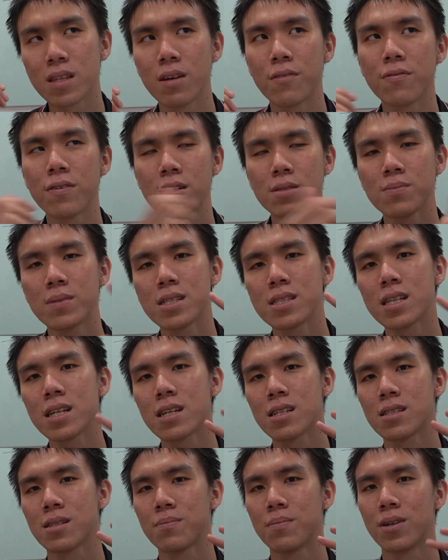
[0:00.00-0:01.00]
first mistake
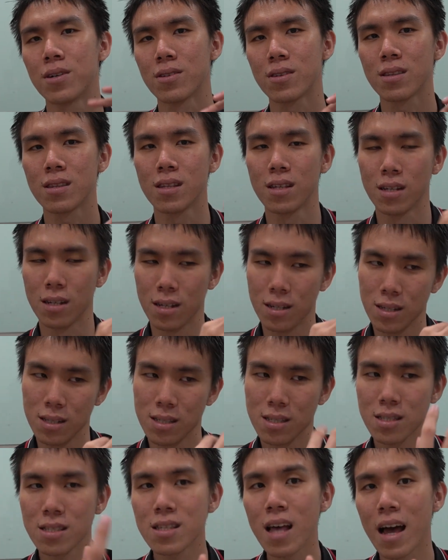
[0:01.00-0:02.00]
is about the
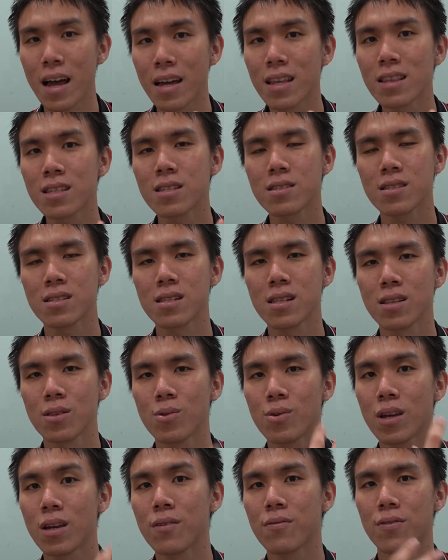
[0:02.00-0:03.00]
signs,
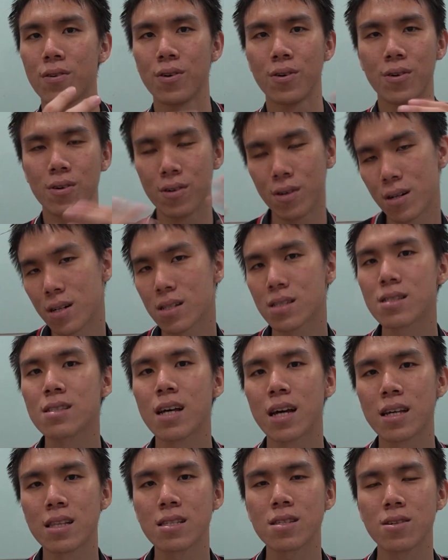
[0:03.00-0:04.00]
looking for
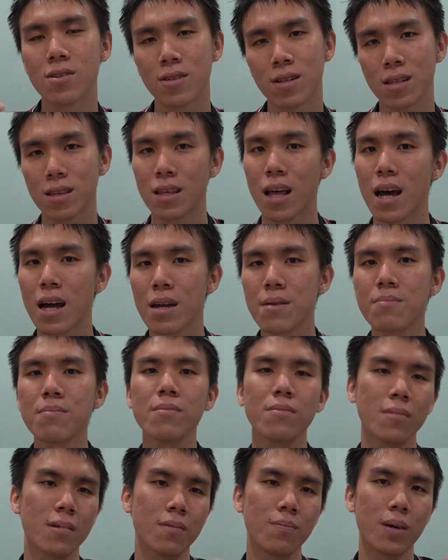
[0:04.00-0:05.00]
signs all the time
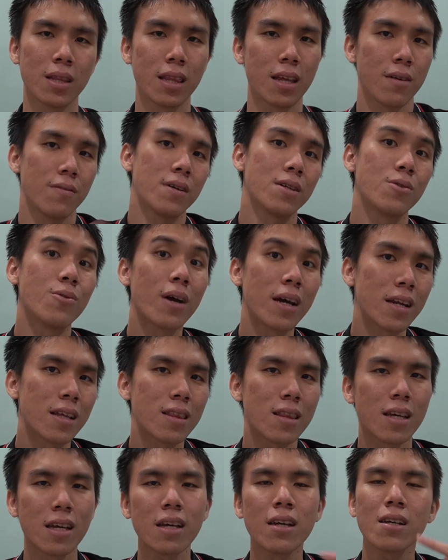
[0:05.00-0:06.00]
but never do anything.